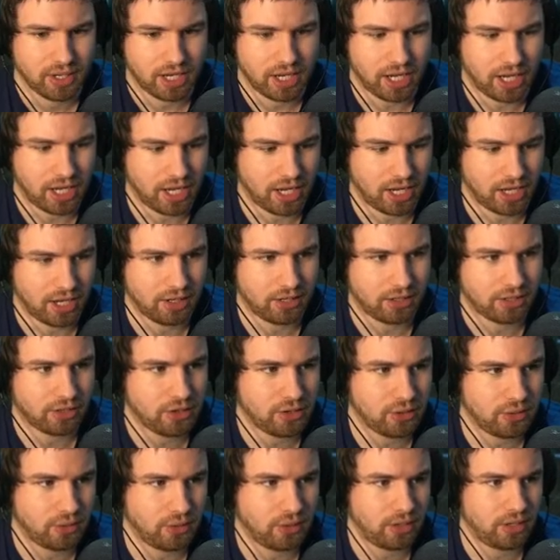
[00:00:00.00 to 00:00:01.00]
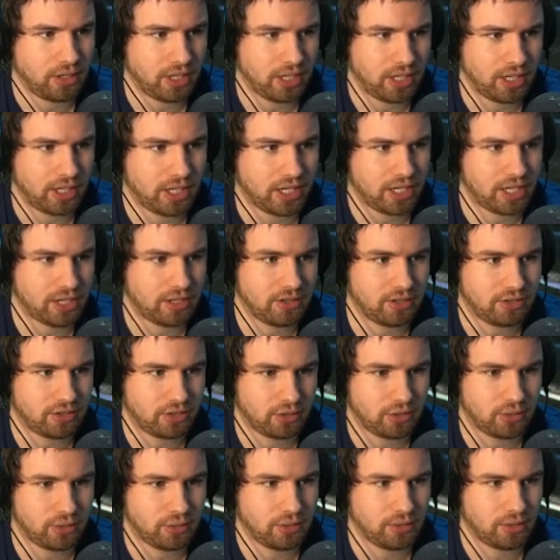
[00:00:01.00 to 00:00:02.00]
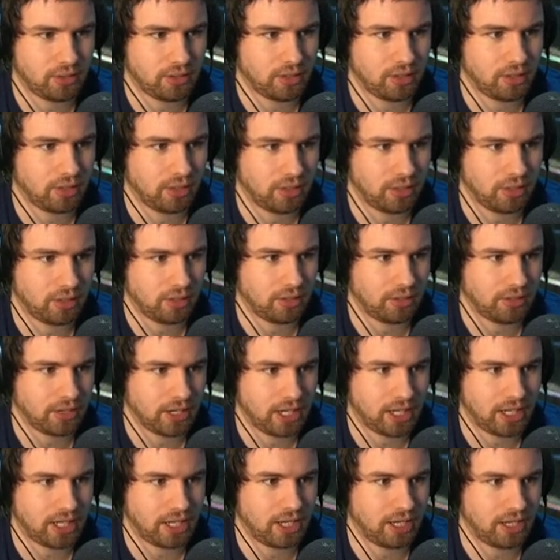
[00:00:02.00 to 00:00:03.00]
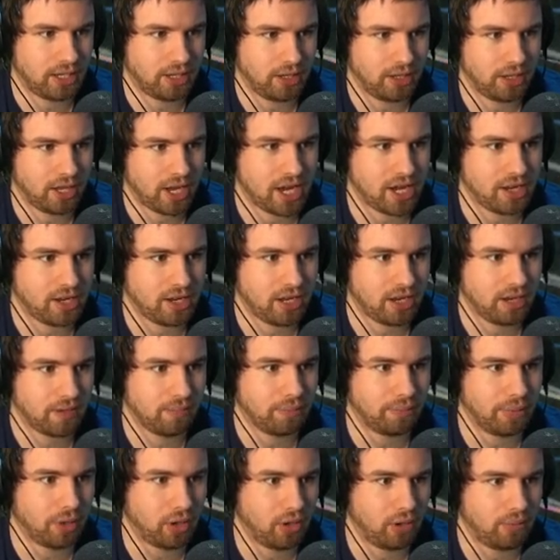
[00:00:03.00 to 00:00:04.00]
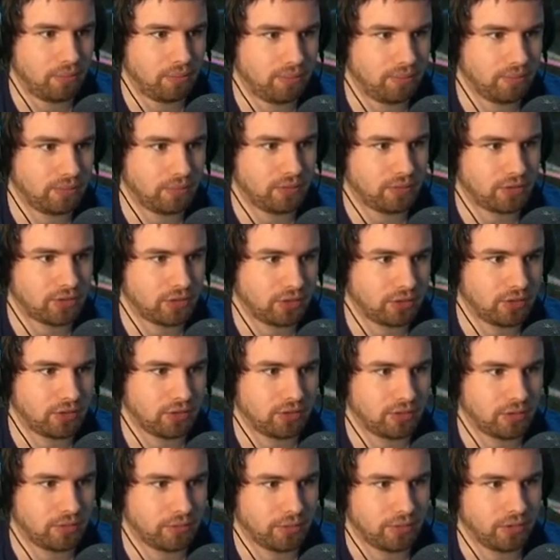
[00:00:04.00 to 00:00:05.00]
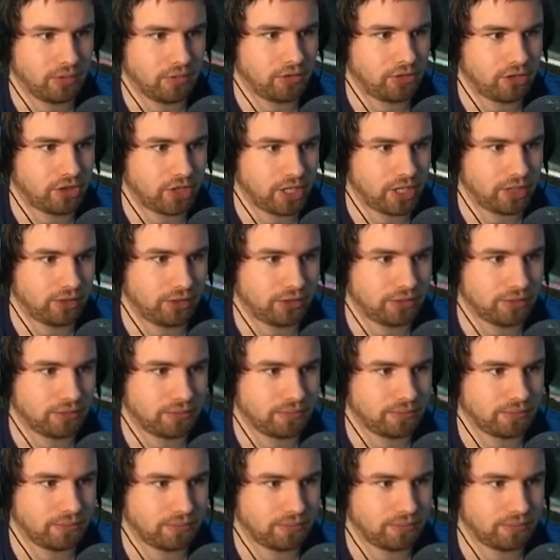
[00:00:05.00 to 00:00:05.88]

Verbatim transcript: Uh, lure her into uh, lightning bomb to remove shield.